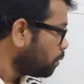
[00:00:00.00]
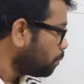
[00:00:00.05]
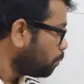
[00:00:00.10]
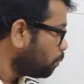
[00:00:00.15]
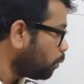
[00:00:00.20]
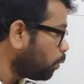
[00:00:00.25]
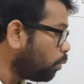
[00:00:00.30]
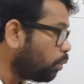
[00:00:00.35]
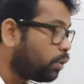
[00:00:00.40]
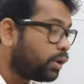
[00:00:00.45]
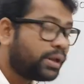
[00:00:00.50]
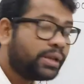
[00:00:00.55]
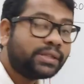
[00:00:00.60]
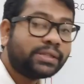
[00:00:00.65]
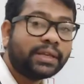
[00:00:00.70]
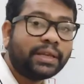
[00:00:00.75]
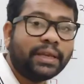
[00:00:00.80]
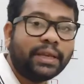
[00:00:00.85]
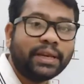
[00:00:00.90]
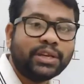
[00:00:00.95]
More
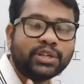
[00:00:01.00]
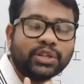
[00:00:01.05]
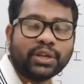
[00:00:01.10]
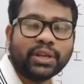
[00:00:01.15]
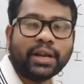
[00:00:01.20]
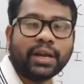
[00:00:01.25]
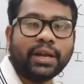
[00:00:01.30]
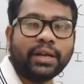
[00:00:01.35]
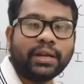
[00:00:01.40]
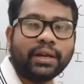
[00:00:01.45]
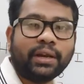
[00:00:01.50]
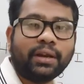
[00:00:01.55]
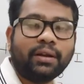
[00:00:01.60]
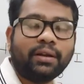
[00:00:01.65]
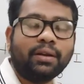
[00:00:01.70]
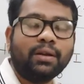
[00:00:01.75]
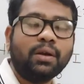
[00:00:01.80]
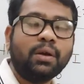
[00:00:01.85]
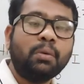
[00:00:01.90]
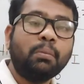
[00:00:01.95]
is a heat
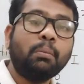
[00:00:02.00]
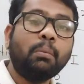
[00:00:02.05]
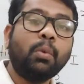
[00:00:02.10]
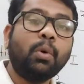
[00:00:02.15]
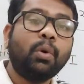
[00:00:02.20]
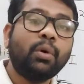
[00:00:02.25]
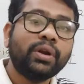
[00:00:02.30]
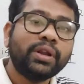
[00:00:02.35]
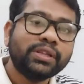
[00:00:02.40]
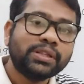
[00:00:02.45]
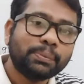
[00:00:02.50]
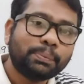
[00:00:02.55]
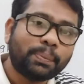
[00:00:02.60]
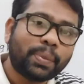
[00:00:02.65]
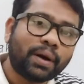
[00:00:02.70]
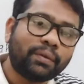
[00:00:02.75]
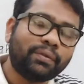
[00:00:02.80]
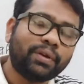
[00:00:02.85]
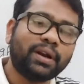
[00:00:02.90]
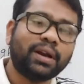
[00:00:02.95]
generated, more is a
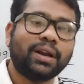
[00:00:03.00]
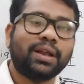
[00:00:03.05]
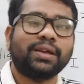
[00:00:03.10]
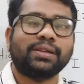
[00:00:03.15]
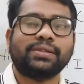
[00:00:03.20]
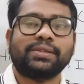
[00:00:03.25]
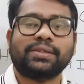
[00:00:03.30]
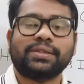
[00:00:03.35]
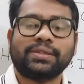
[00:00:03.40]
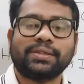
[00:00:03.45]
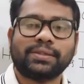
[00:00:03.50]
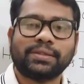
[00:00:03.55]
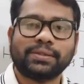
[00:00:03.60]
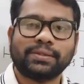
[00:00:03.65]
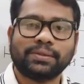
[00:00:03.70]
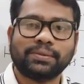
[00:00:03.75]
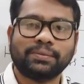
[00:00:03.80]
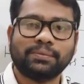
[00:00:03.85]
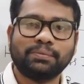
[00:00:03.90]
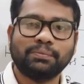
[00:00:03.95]
power loss.